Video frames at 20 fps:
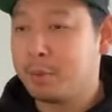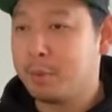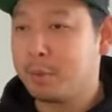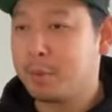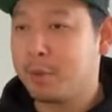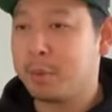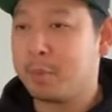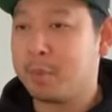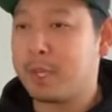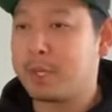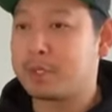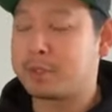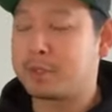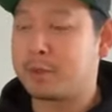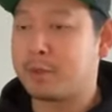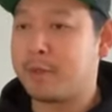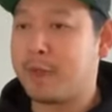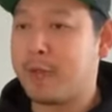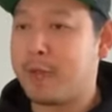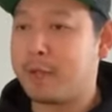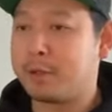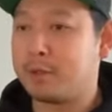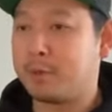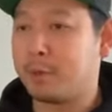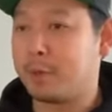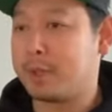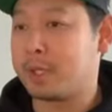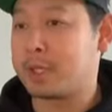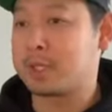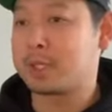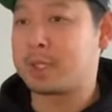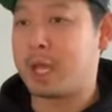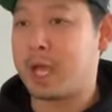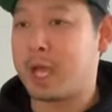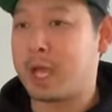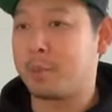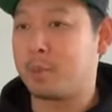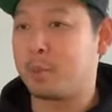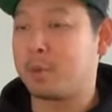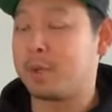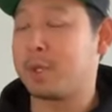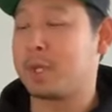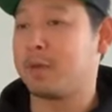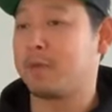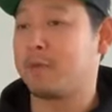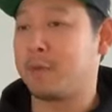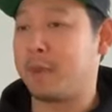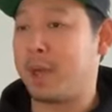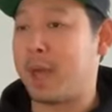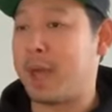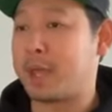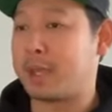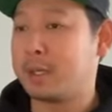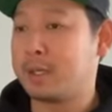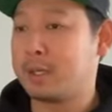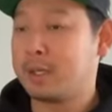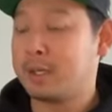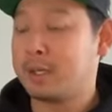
We want to make sure that during this time we're giving back